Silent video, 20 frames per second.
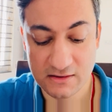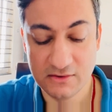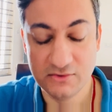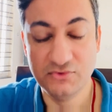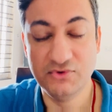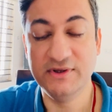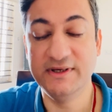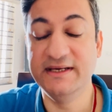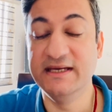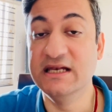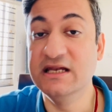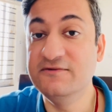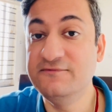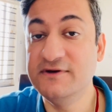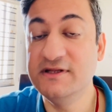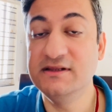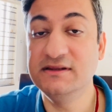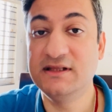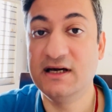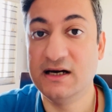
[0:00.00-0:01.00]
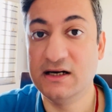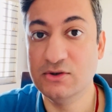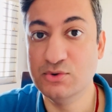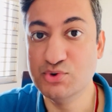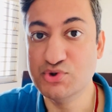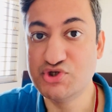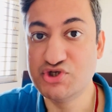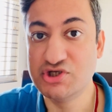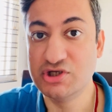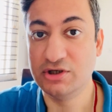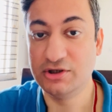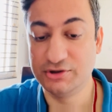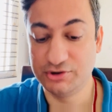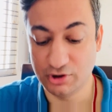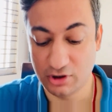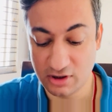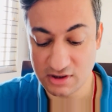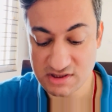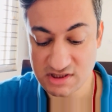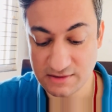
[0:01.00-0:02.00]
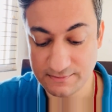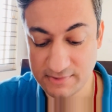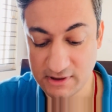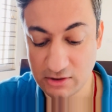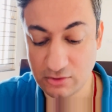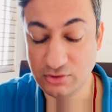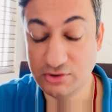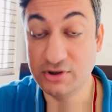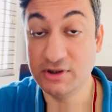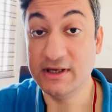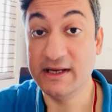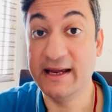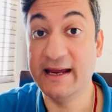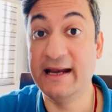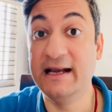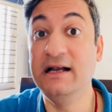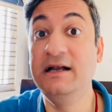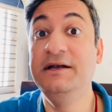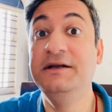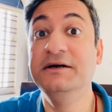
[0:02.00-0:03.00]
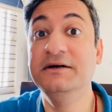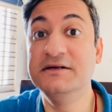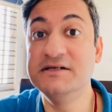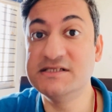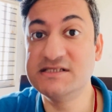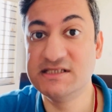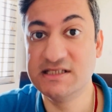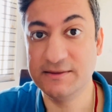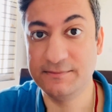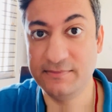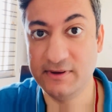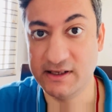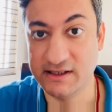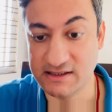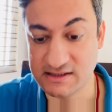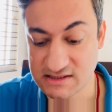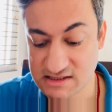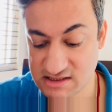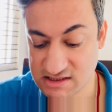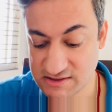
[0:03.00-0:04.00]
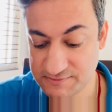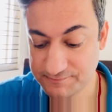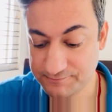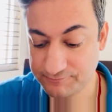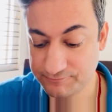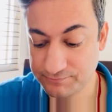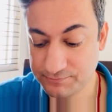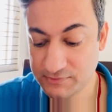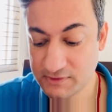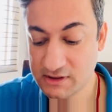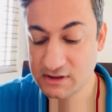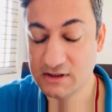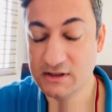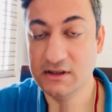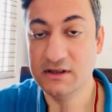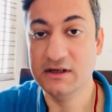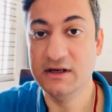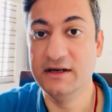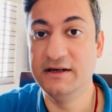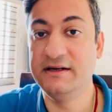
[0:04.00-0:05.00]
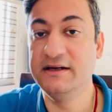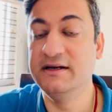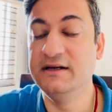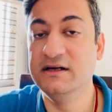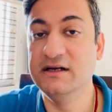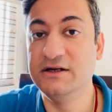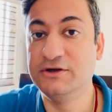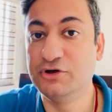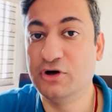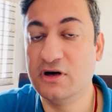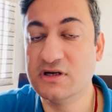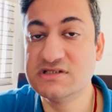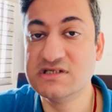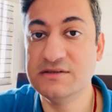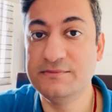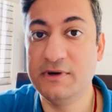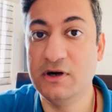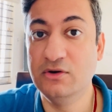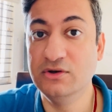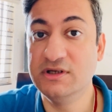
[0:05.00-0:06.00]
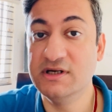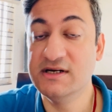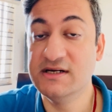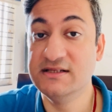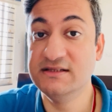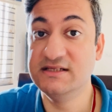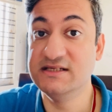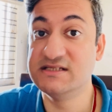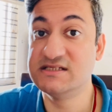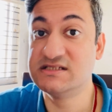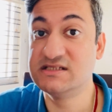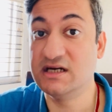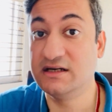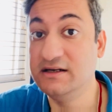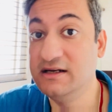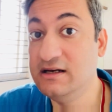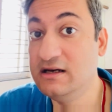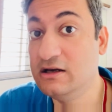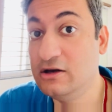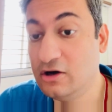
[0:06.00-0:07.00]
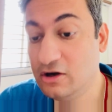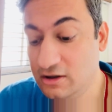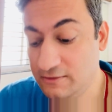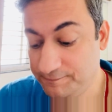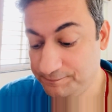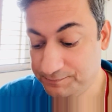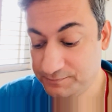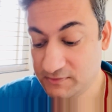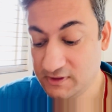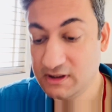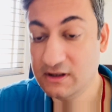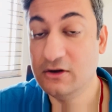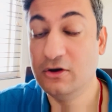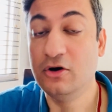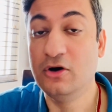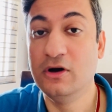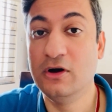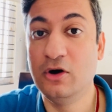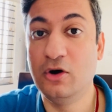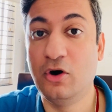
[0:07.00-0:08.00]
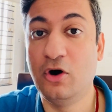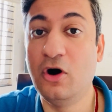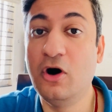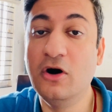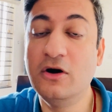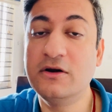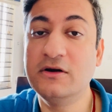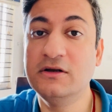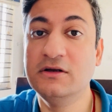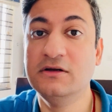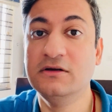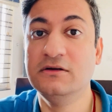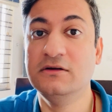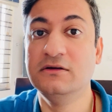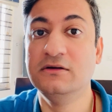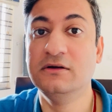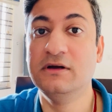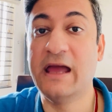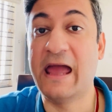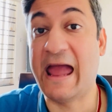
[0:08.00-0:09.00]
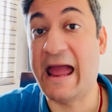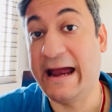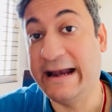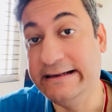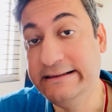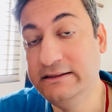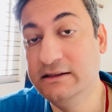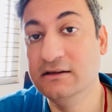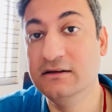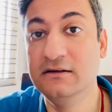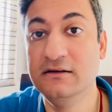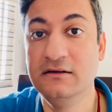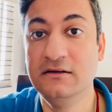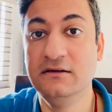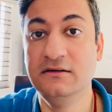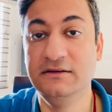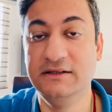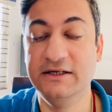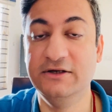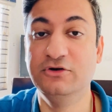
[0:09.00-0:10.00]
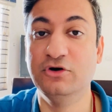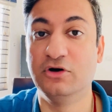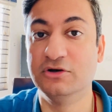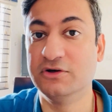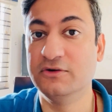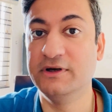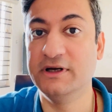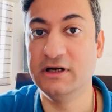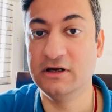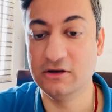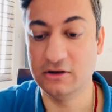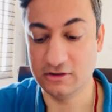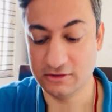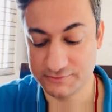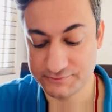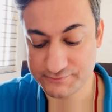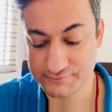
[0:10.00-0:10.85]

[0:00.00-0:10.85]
The 11th house talks about elder siblings. It talks about the son-in-law or and the daughter-in-law.